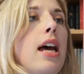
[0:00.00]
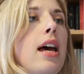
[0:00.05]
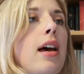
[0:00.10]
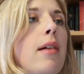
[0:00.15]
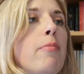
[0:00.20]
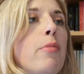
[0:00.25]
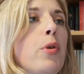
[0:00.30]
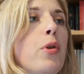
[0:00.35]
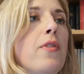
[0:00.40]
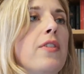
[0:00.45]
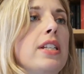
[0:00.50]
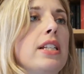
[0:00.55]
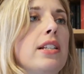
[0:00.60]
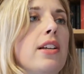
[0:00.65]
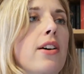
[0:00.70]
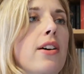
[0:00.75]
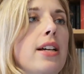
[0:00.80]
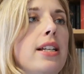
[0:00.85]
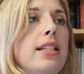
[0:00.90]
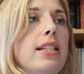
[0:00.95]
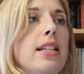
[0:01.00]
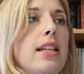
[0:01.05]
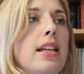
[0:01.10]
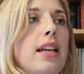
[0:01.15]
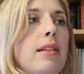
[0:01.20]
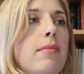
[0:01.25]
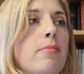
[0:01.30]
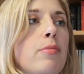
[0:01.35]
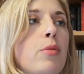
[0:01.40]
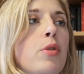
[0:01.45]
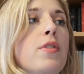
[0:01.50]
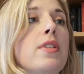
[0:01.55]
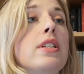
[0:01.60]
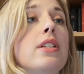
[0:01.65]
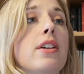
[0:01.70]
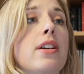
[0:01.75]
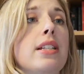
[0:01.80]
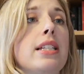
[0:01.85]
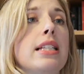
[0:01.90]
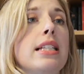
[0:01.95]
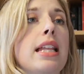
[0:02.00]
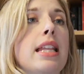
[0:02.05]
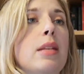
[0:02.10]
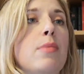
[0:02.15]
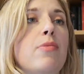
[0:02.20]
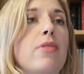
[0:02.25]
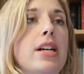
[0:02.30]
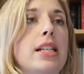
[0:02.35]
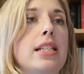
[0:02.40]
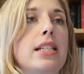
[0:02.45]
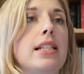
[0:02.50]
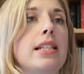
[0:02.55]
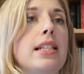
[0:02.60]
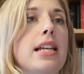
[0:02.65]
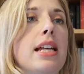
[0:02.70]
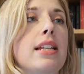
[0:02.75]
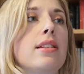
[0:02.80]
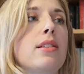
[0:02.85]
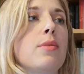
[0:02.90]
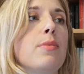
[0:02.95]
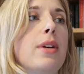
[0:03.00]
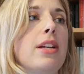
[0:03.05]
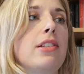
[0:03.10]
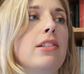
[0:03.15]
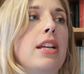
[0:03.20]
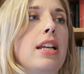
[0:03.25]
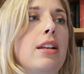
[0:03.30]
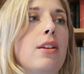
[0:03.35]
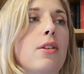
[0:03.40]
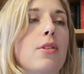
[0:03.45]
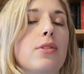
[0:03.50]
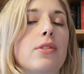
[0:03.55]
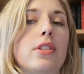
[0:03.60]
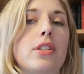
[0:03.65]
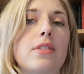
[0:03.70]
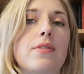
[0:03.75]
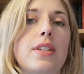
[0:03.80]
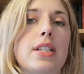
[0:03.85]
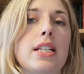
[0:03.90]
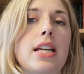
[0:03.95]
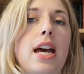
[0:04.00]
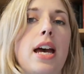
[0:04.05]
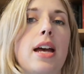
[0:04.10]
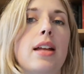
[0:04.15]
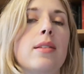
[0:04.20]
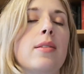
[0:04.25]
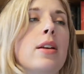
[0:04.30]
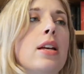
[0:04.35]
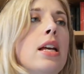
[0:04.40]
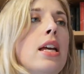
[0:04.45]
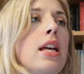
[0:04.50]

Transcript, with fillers: and more, entice, more enticing than the present and to which he longs to return.